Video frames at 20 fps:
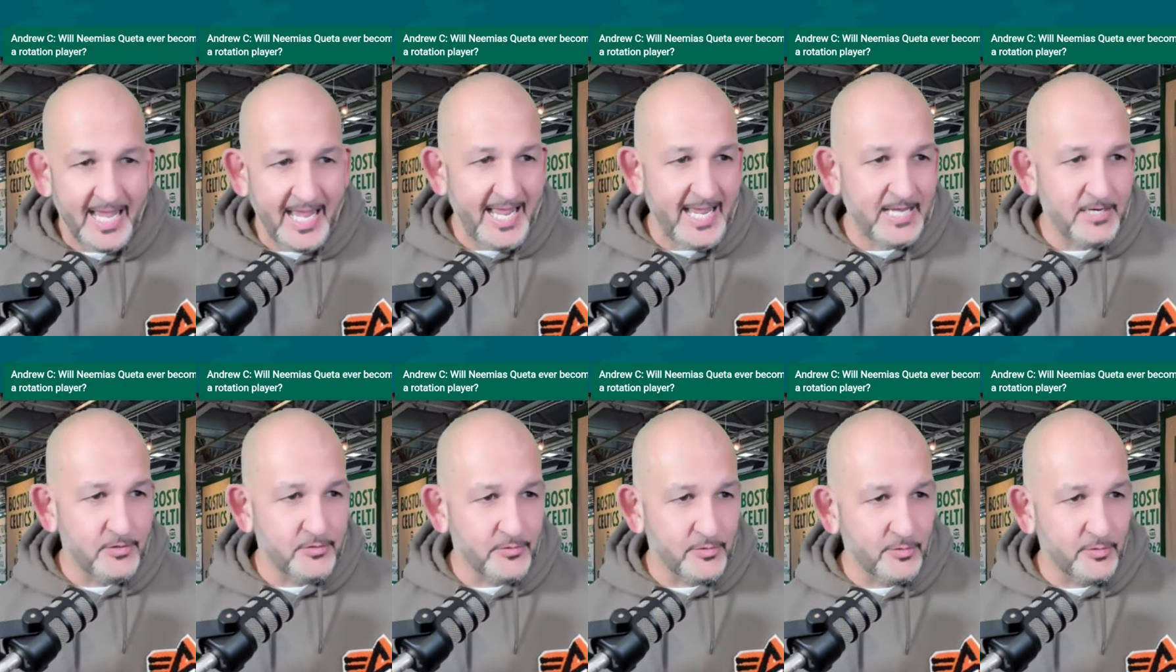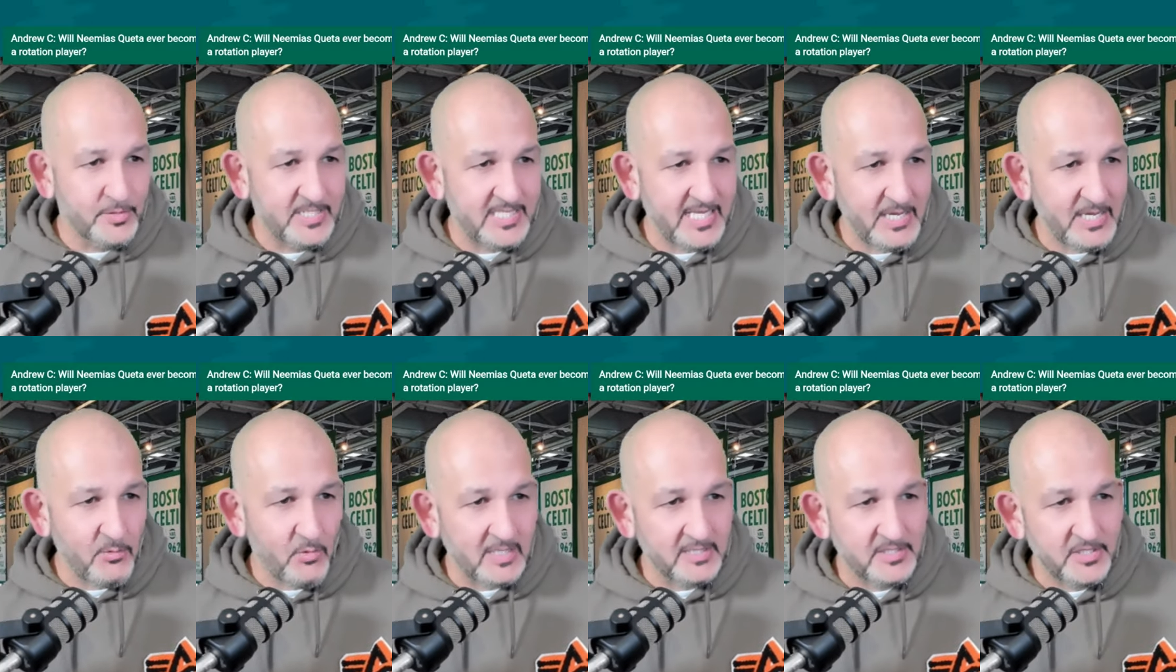Andrew
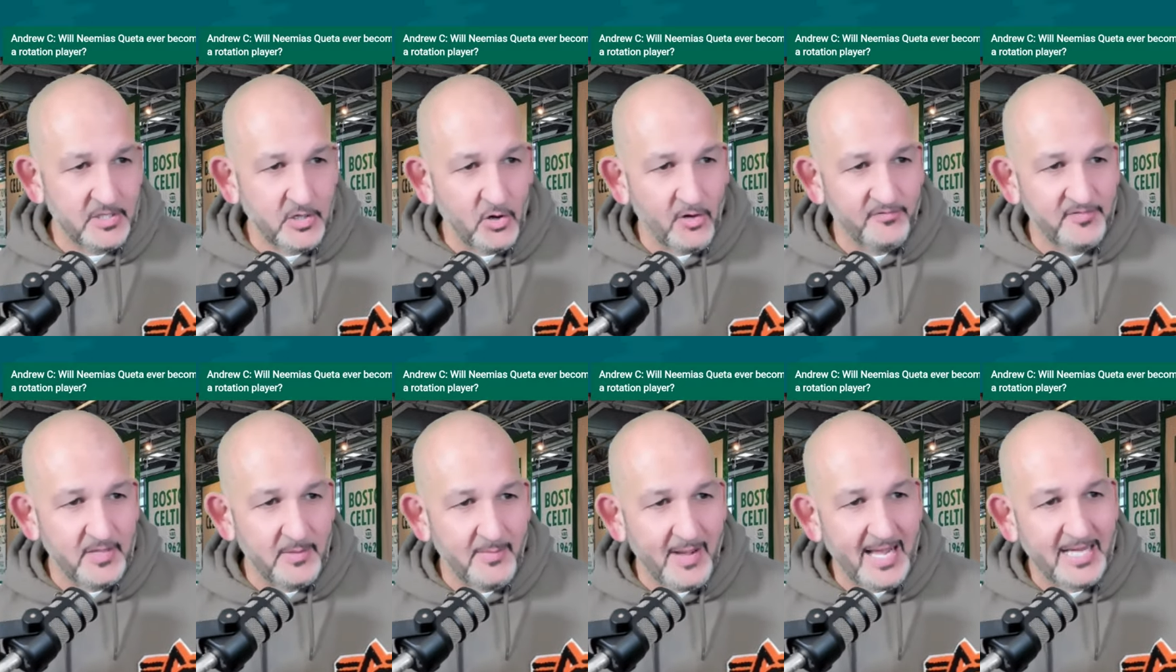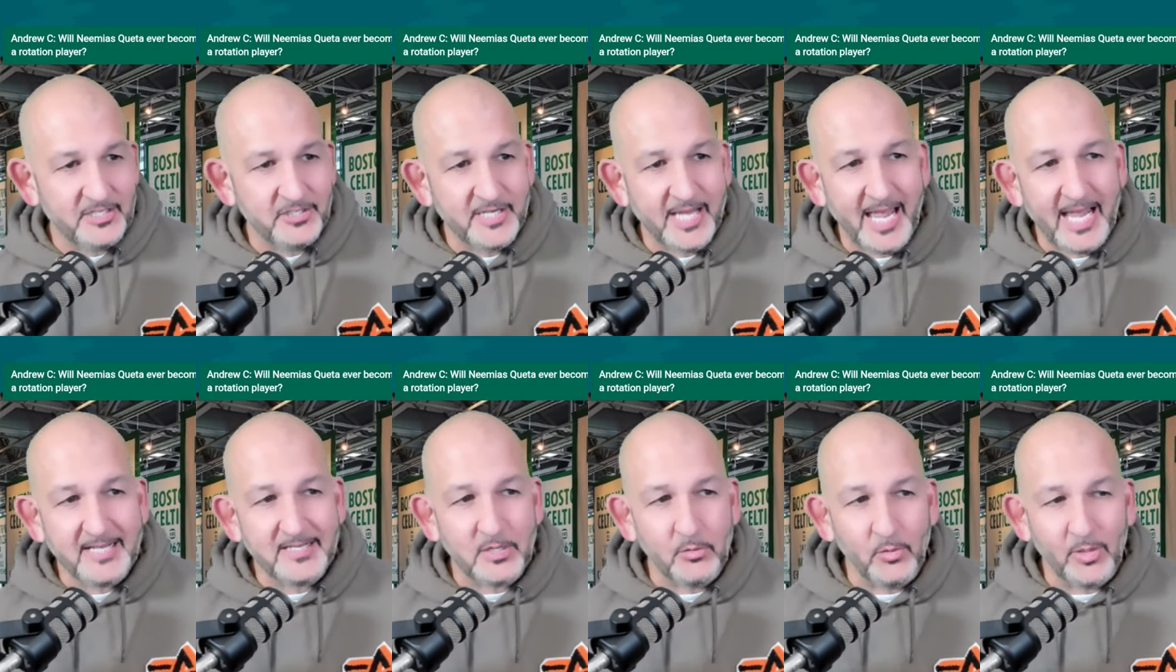C wants to know if Neemias
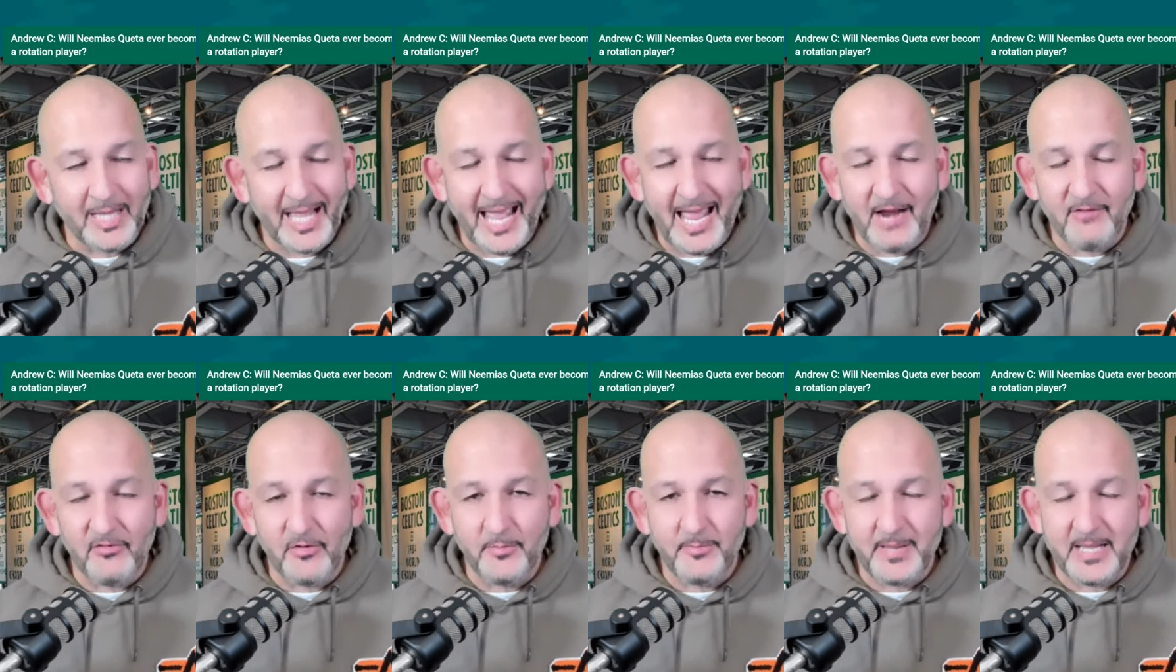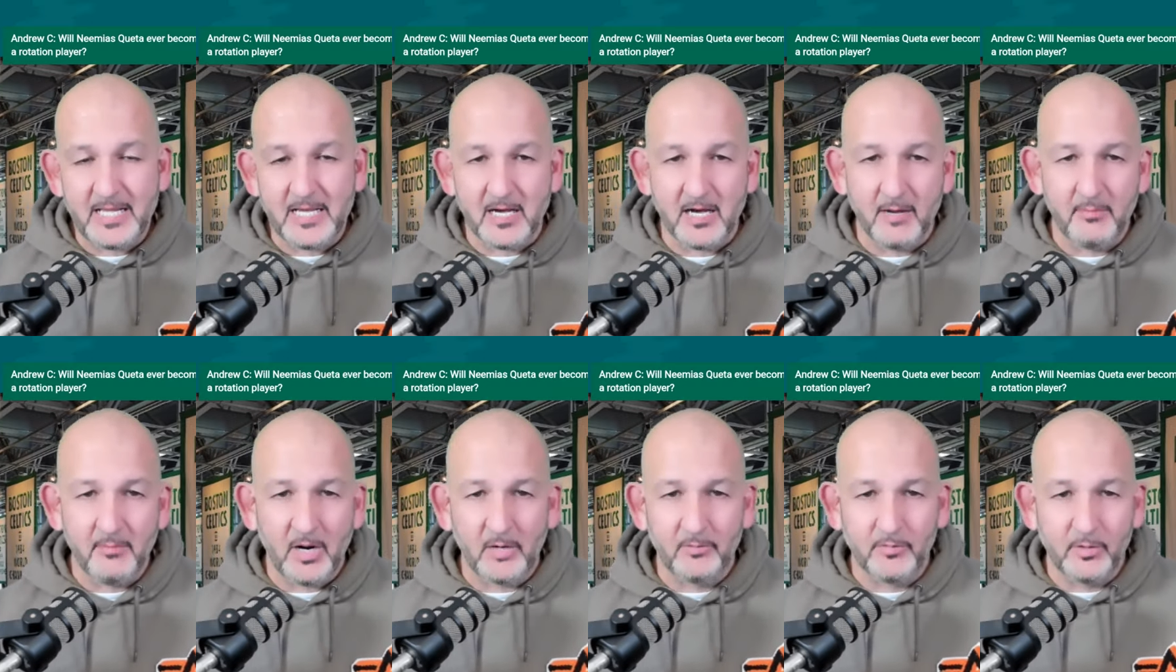Queta will ever
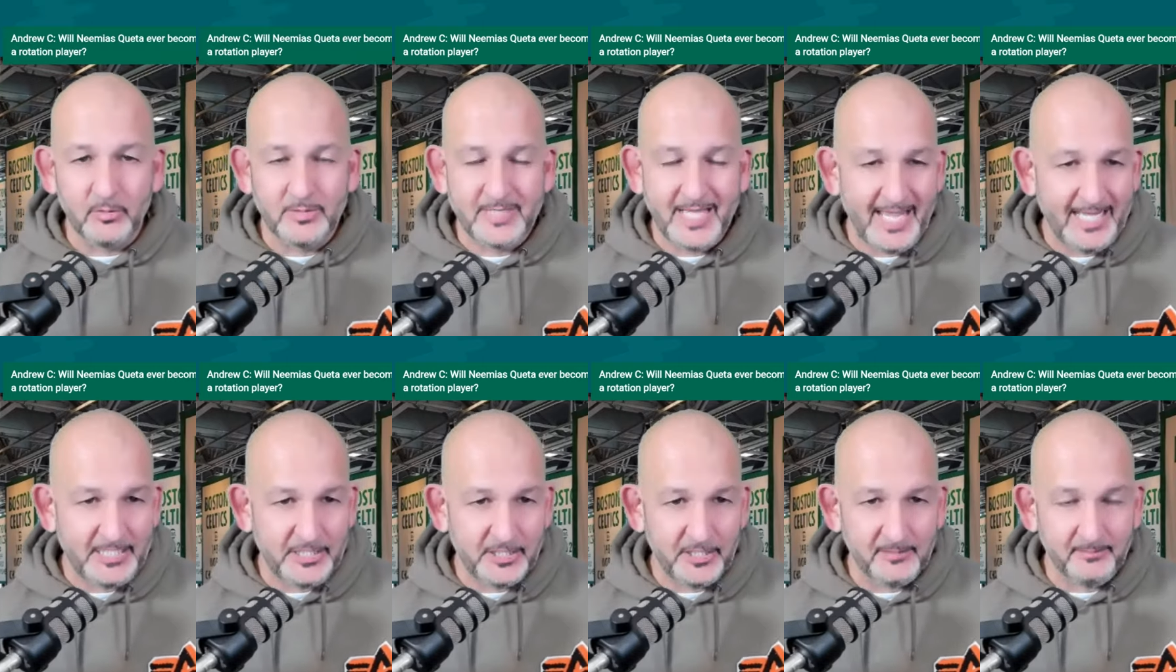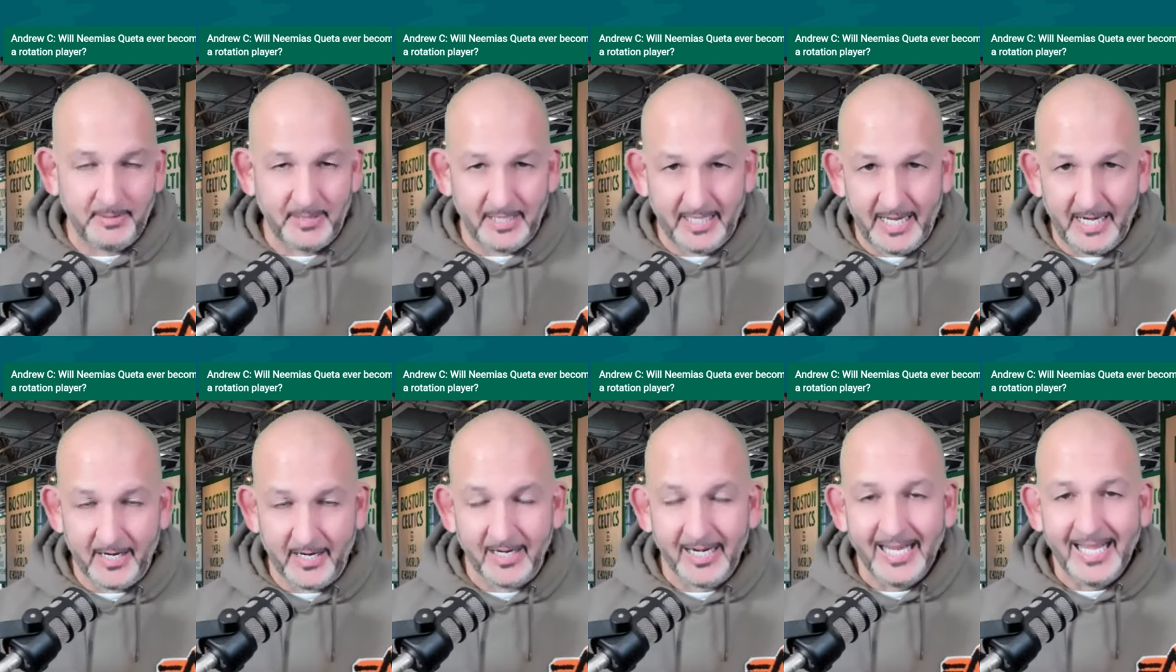become a rotation
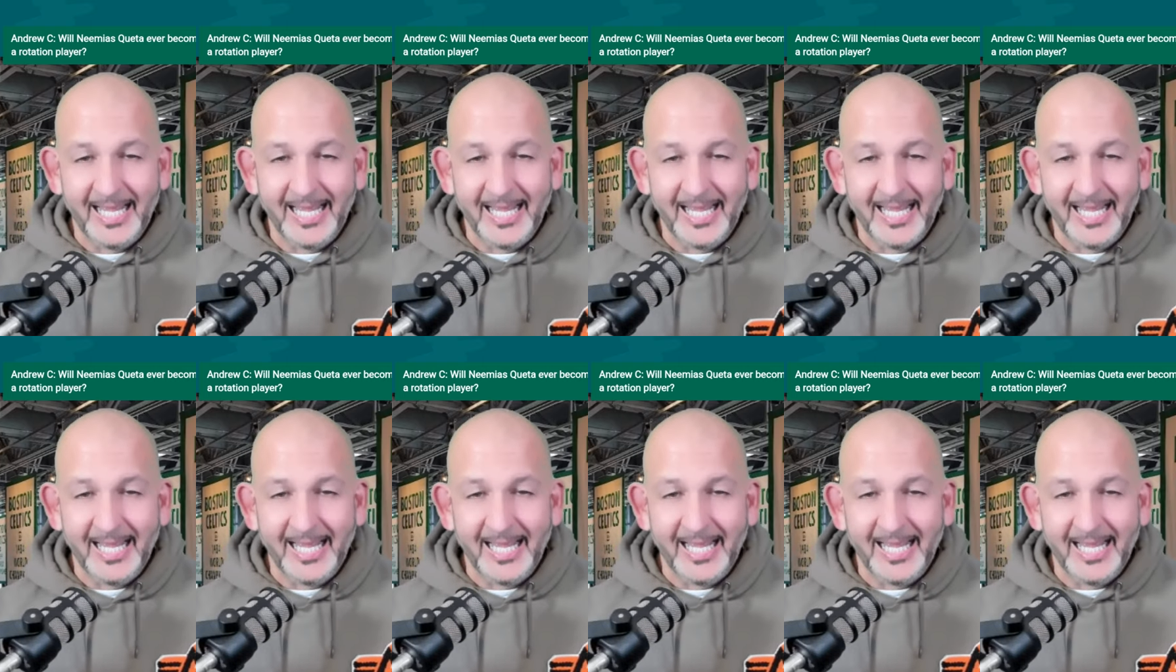player.